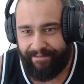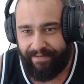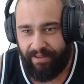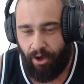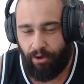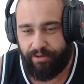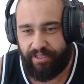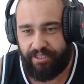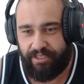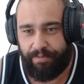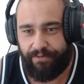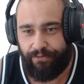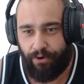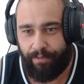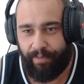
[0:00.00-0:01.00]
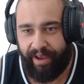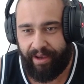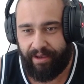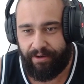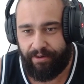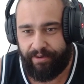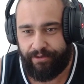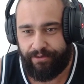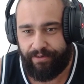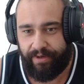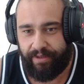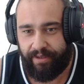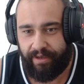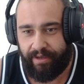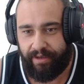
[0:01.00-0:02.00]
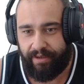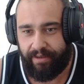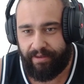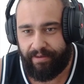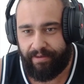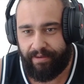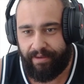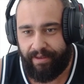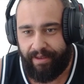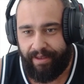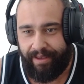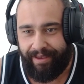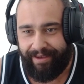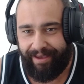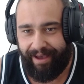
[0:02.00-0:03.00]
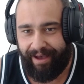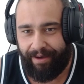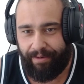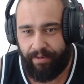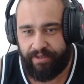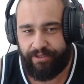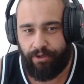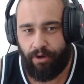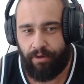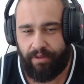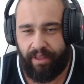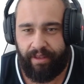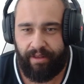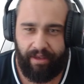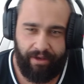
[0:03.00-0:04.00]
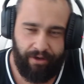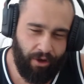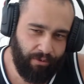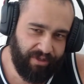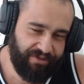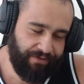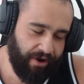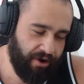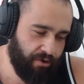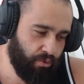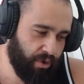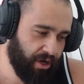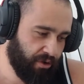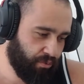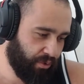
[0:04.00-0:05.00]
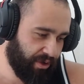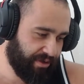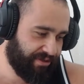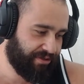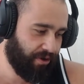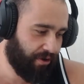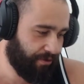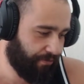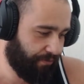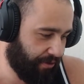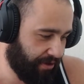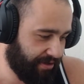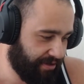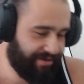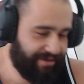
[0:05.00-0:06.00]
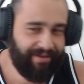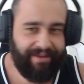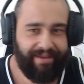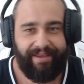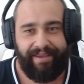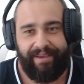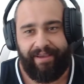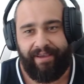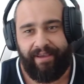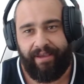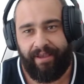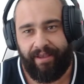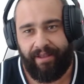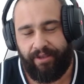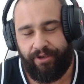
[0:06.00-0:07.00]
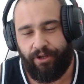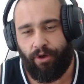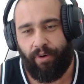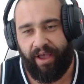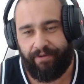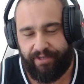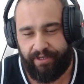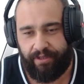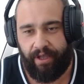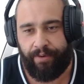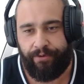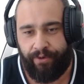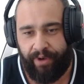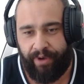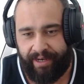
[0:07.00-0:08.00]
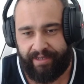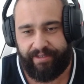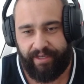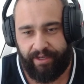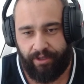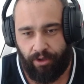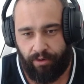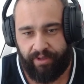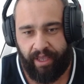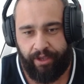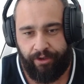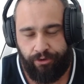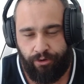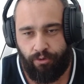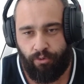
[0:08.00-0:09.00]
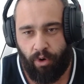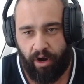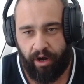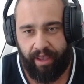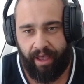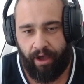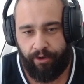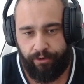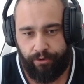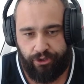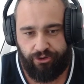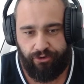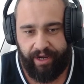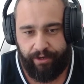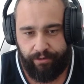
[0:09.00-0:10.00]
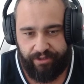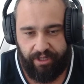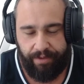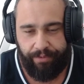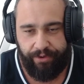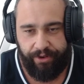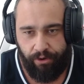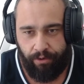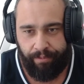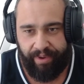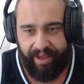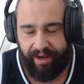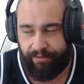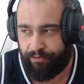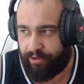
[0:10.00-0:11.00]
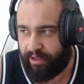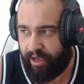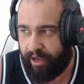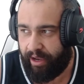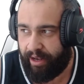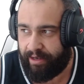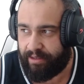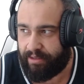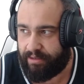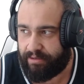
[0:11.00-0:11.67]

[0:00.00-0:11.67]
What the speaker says: oh, this is before my ankle injury, I think. Yeah, so, you know, it's very weird when you start first, you know, FCW, NXT and all that. You work out, you train, you sleep in your own bed every day, and